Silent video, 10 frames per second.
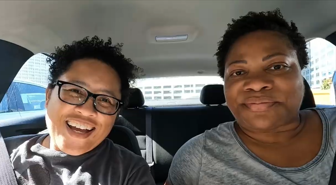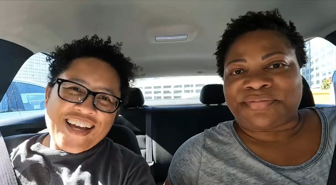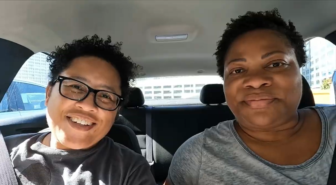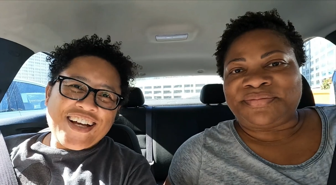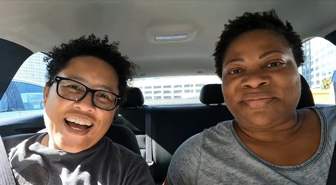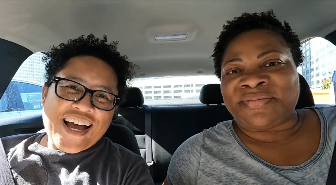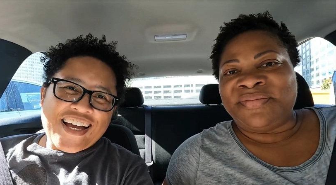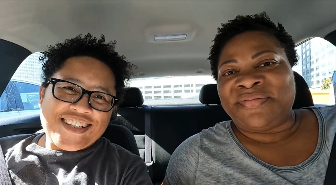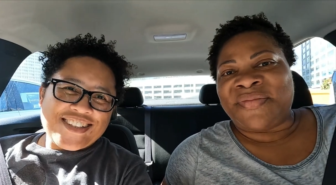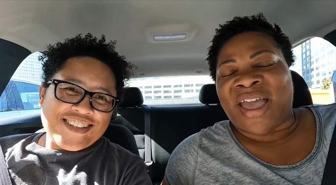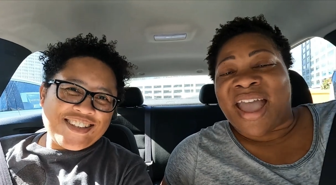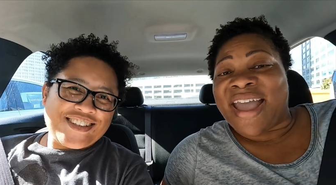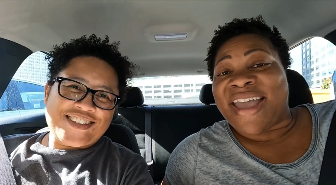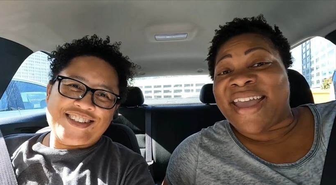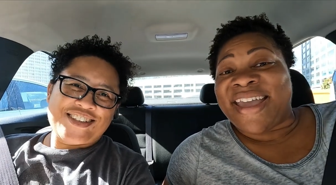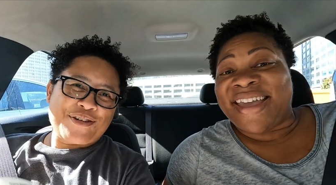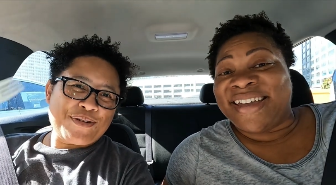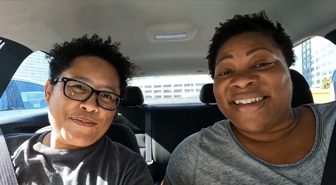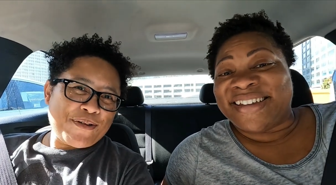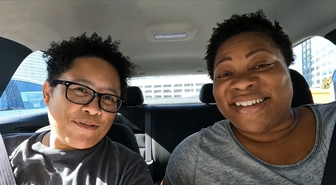Speaker 1: Hey you guys! Hey! So
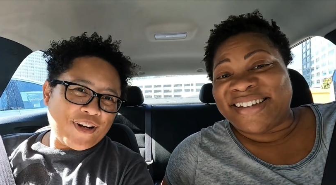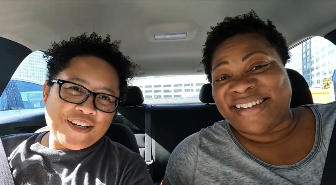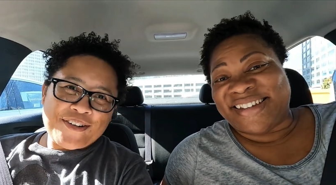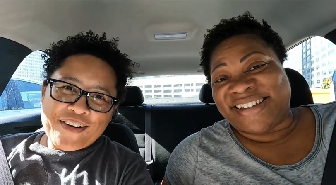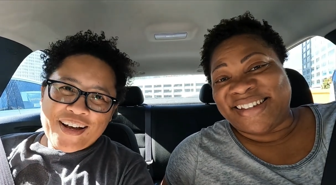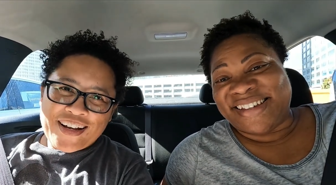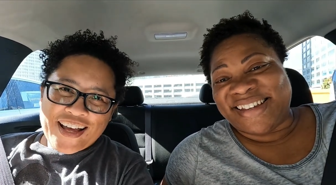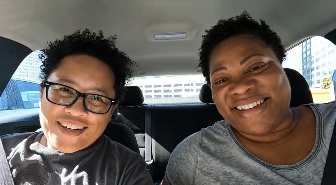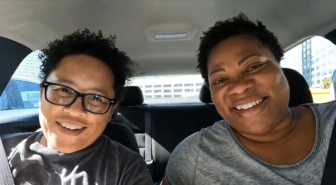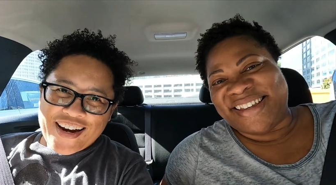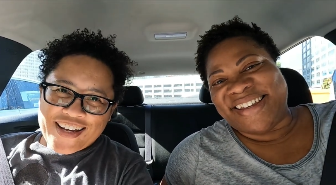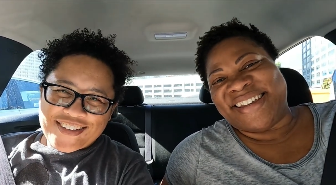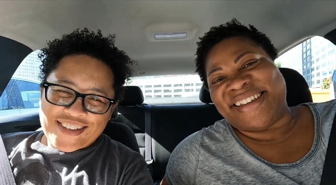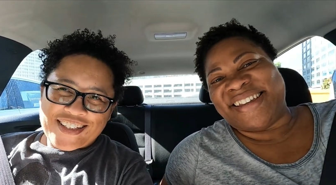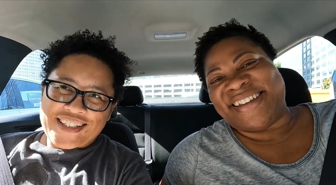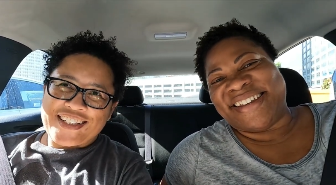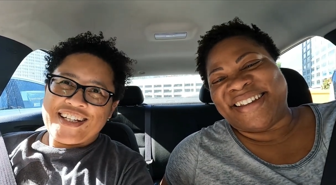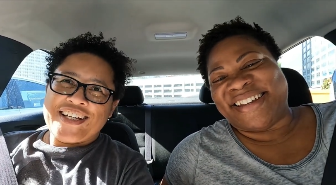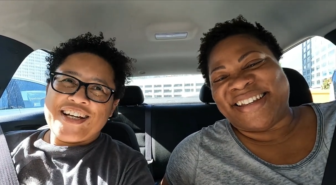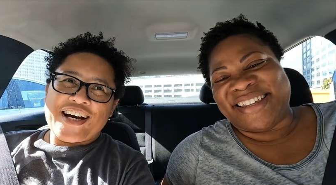we've been running around like crazy.
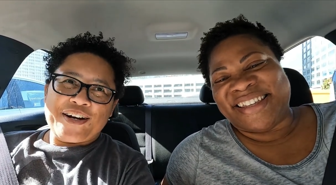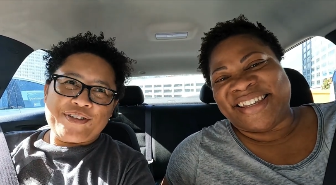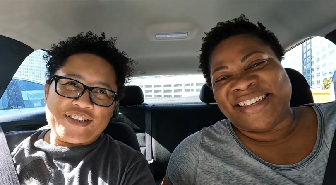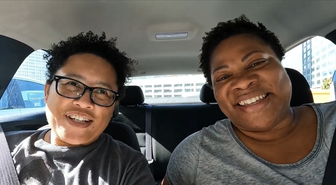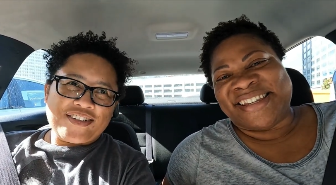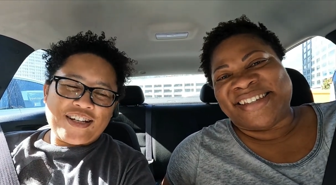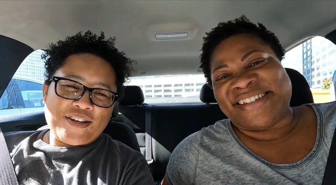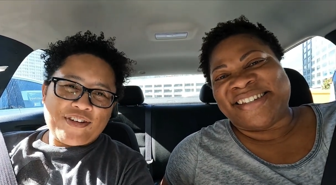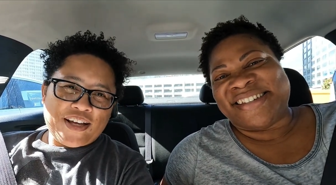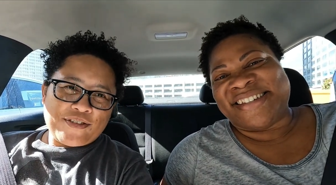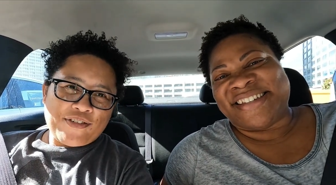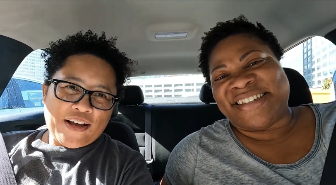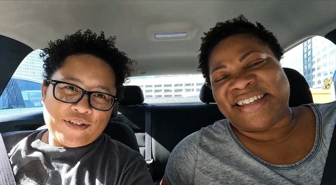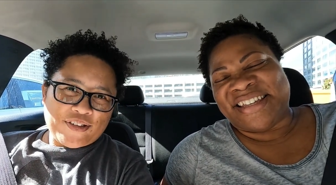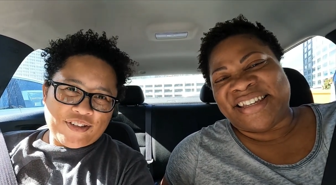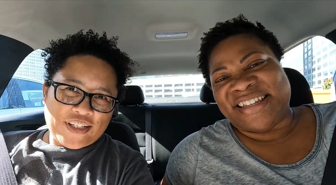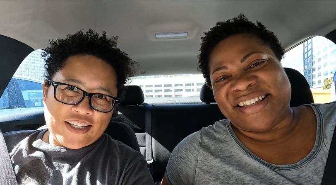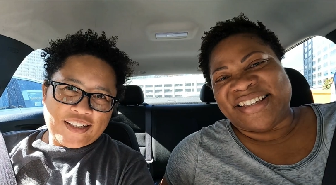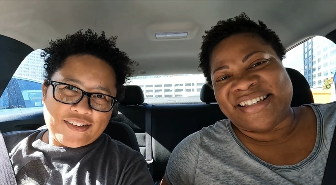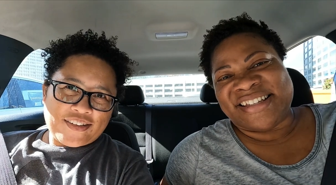We just left 85
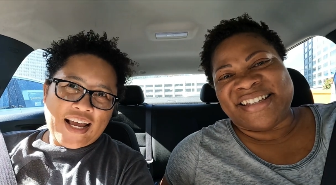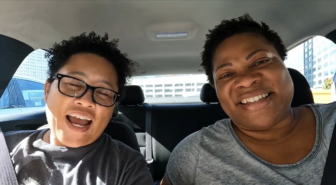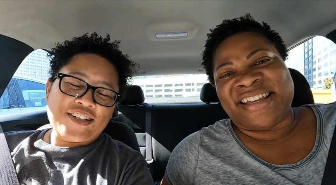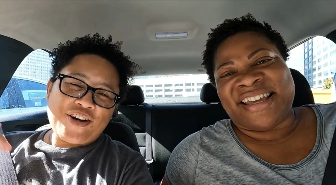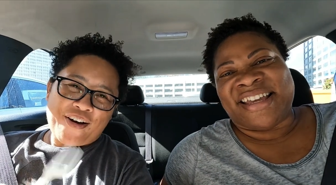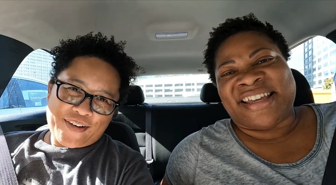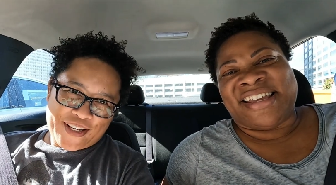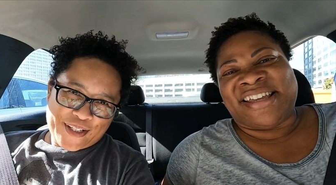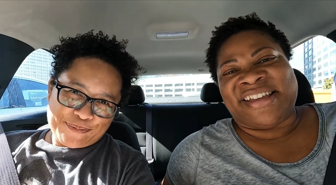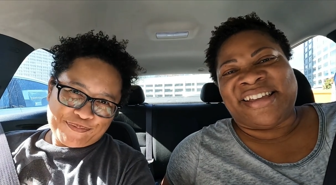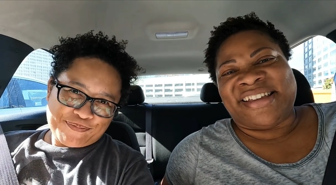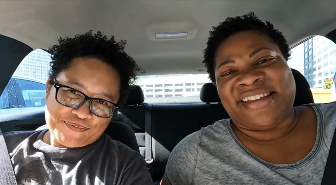degrees and Target.